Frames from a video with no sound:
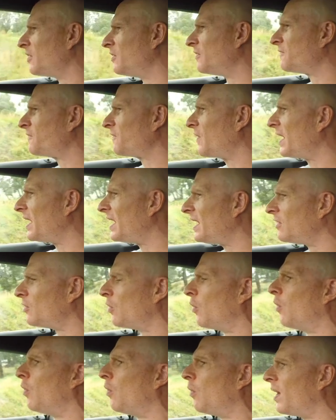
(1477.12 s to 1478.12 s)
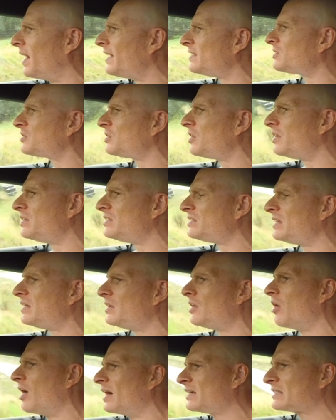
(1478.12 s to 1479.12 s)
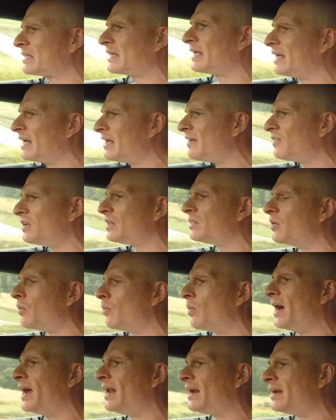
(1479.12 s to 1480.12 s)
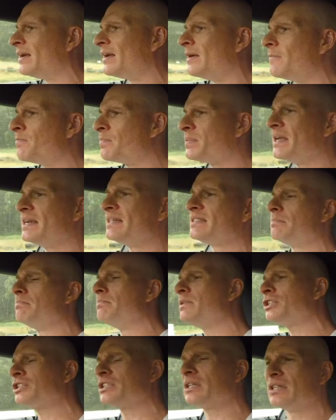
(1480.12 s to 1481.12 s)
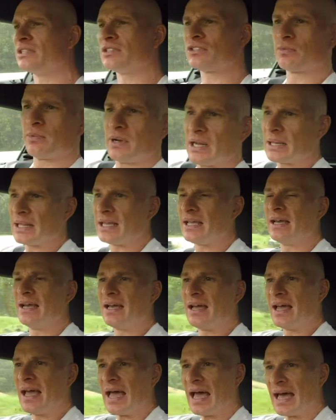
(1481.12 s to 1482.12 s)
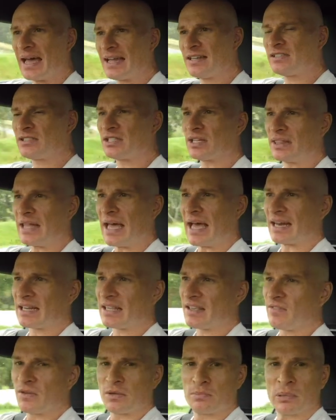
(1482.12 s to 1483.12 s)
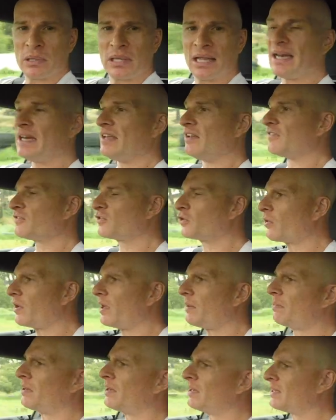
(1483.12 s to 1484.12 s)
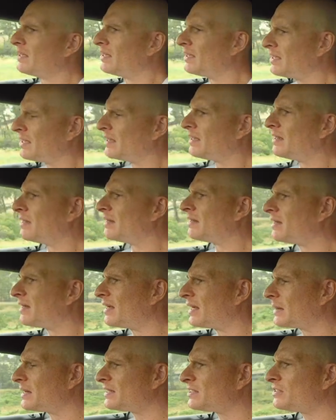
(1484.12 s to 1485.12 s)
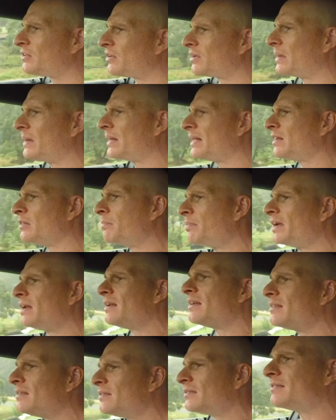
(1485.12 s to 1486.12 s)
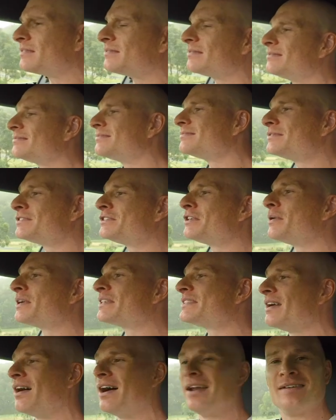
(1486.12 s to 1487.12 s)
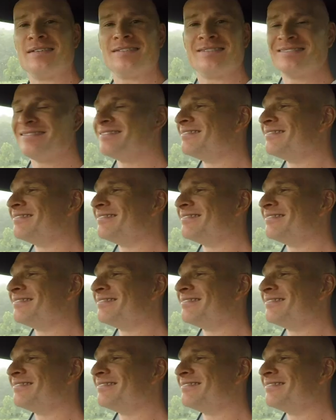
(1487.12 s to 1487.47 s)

the front end always turns in nicely, and even in the wet, these Michelins really add to that, giving plenty of grip, unless you're a little bit too excited.